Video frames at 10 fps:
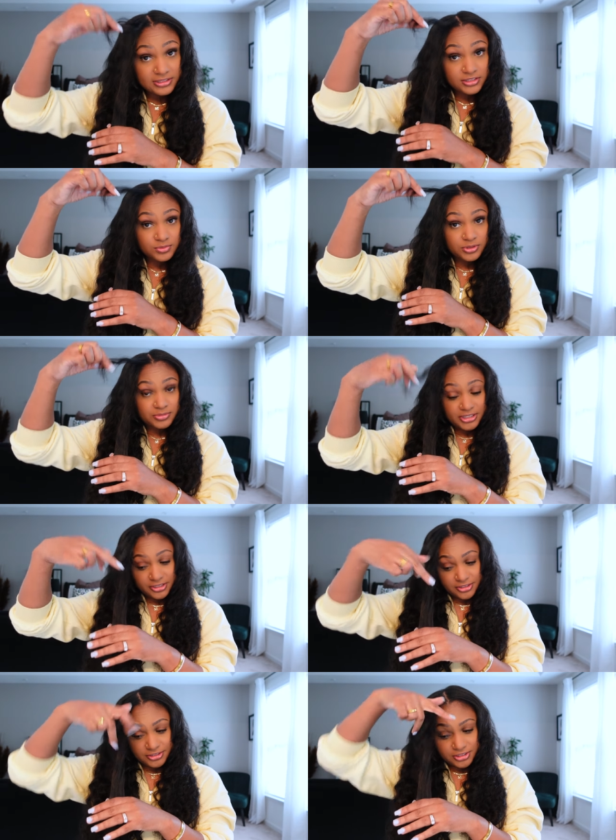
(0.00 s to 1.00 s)
is where my
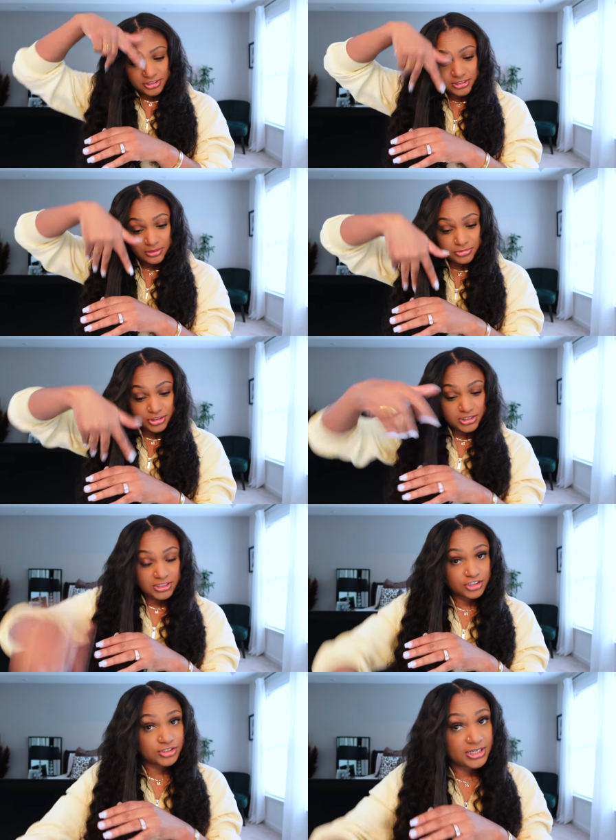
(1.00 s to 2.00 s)
hair starts. I'm just
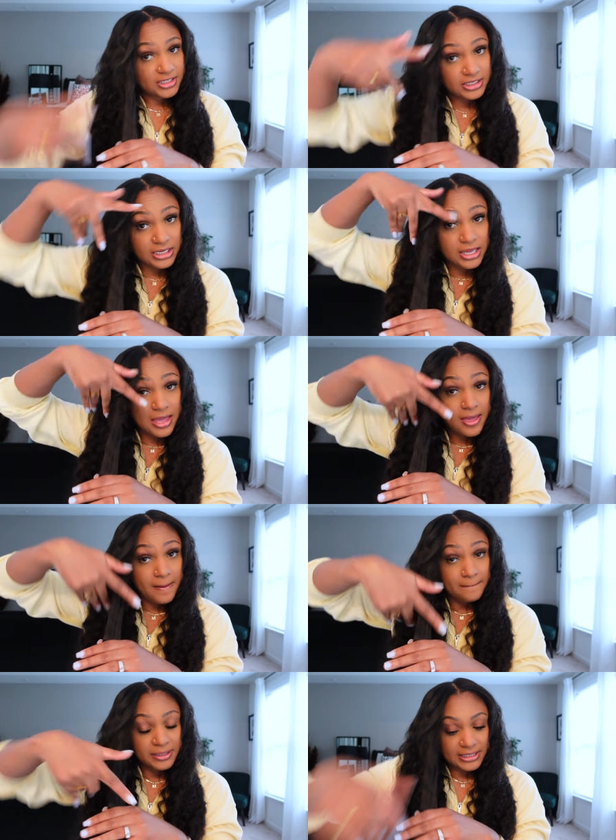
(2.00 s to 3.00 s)
gonna try to like
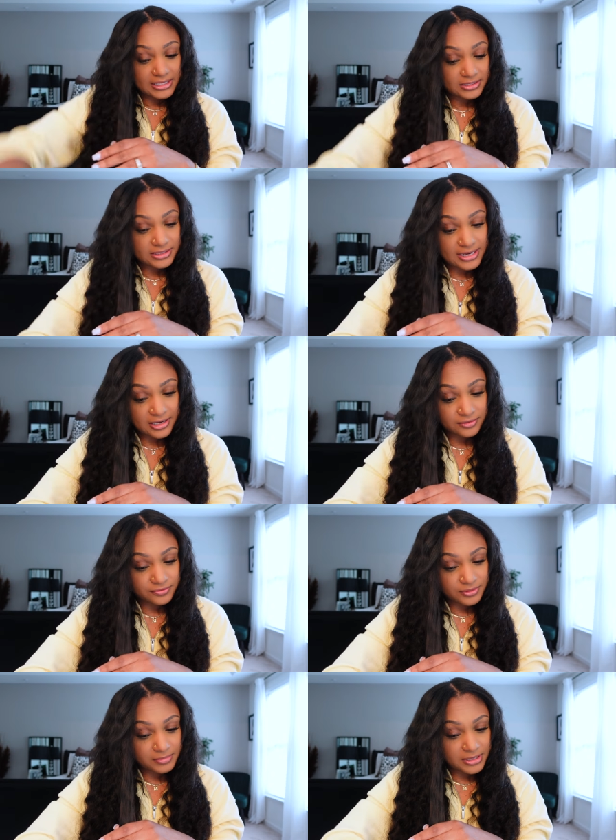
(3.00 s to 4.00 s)
blend down
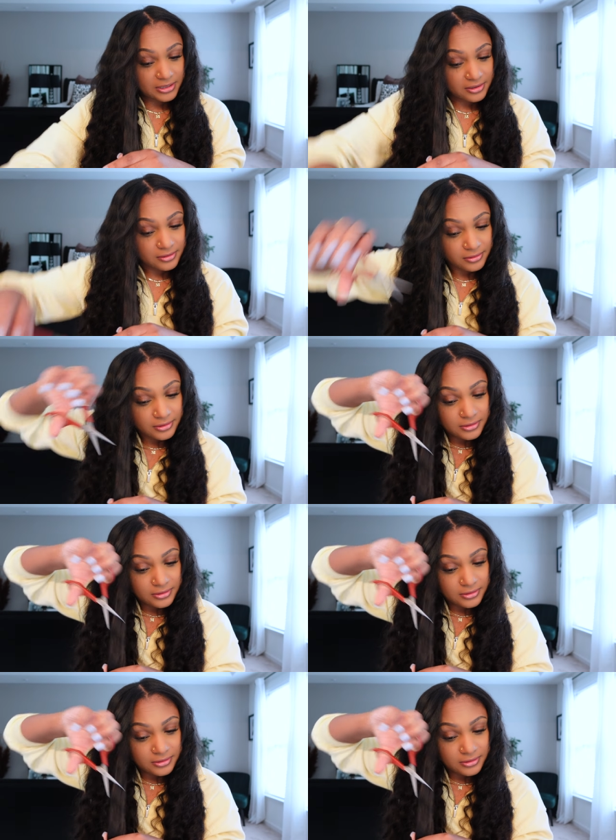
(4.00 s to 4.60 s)
from there.